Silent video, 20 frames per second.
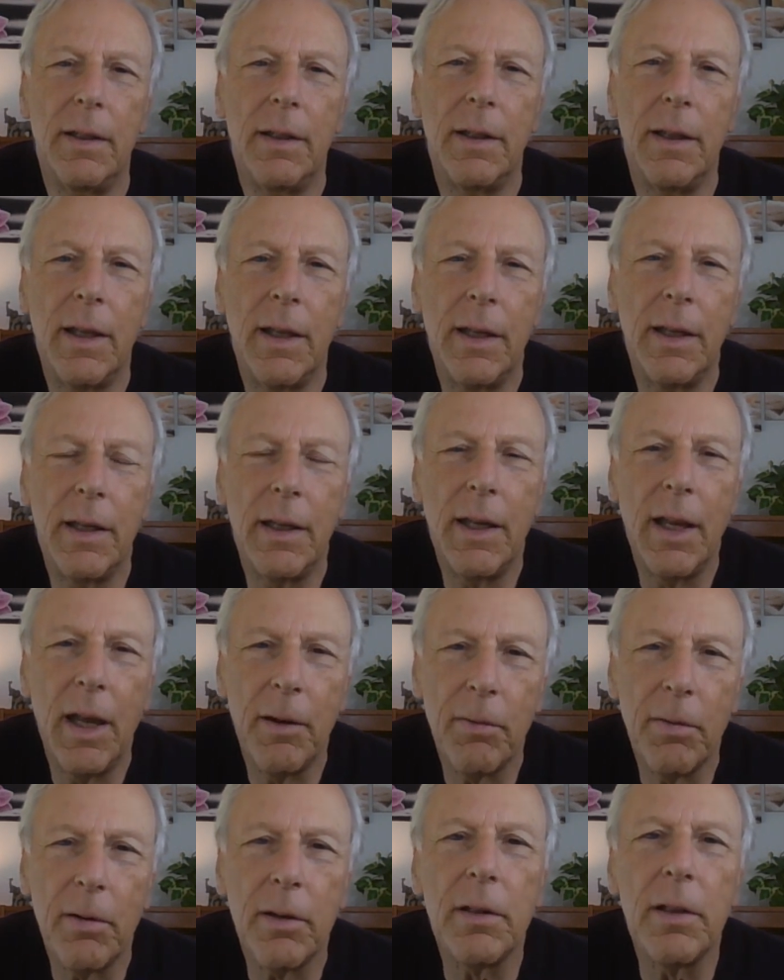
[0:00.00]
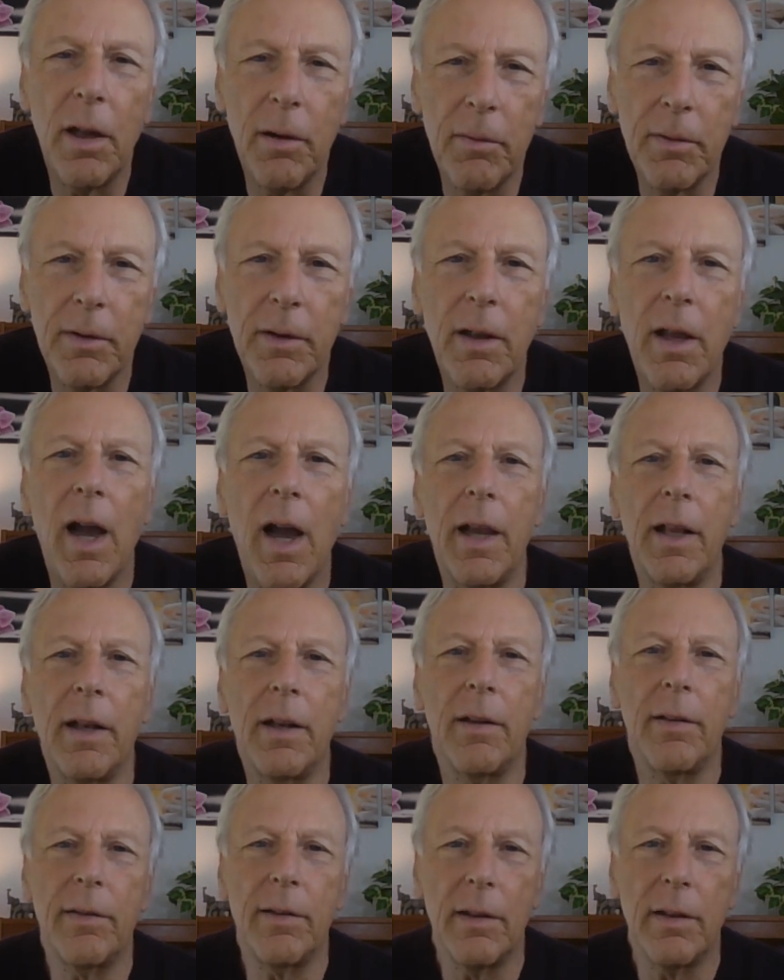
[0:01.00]
and he gave her love and
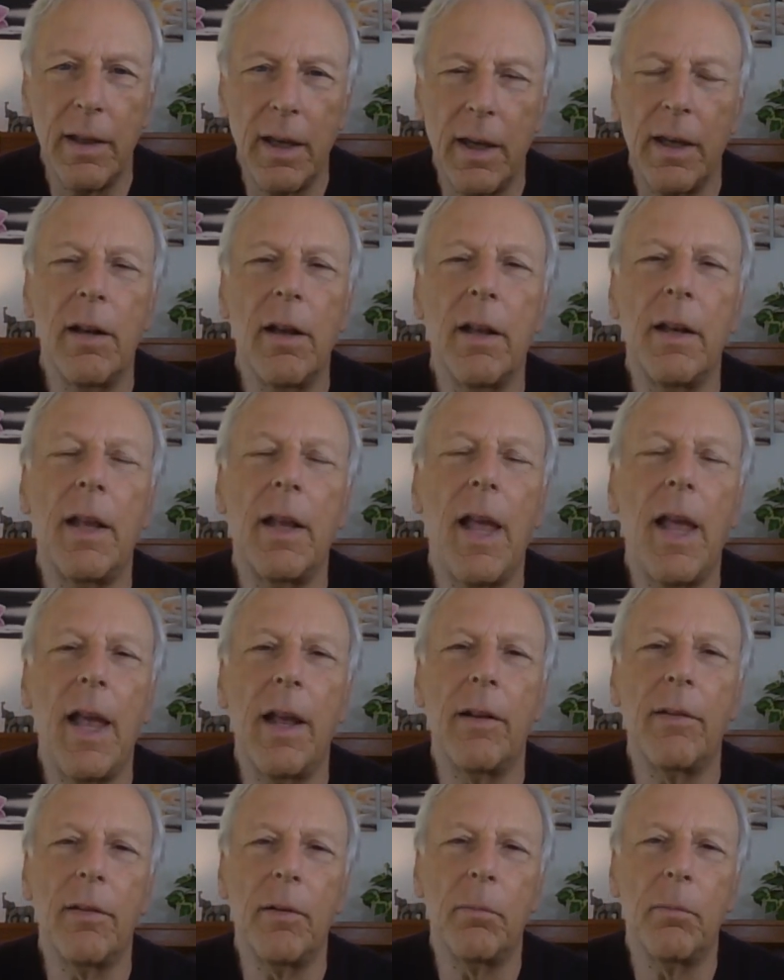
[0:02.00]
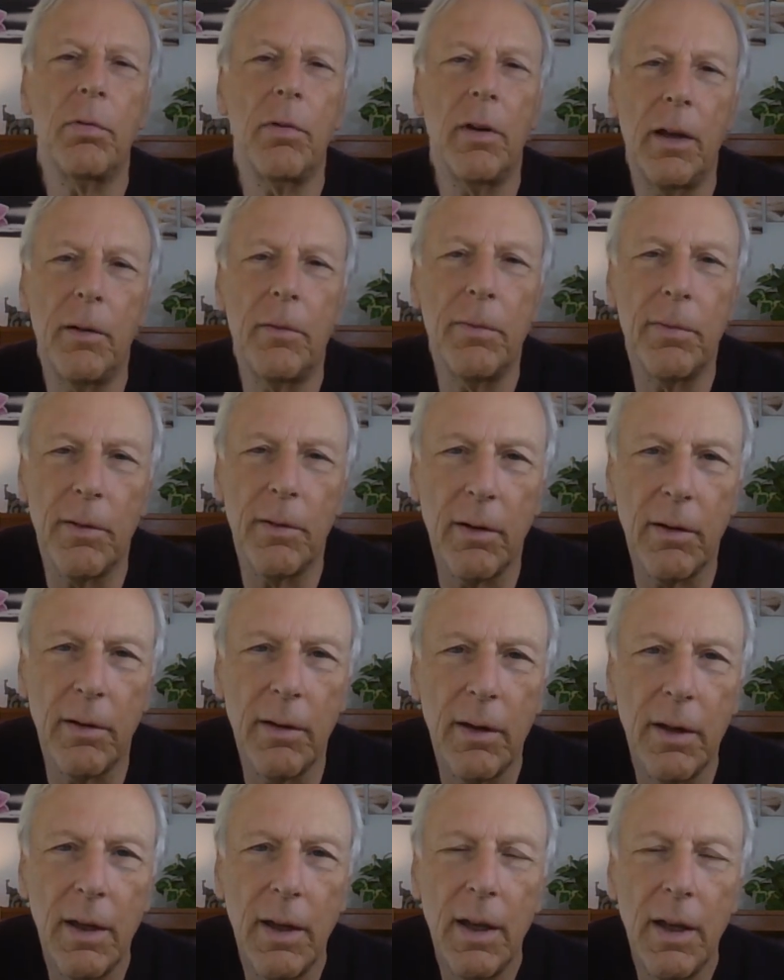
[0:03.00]
kindness and laid on hands and prayed for her.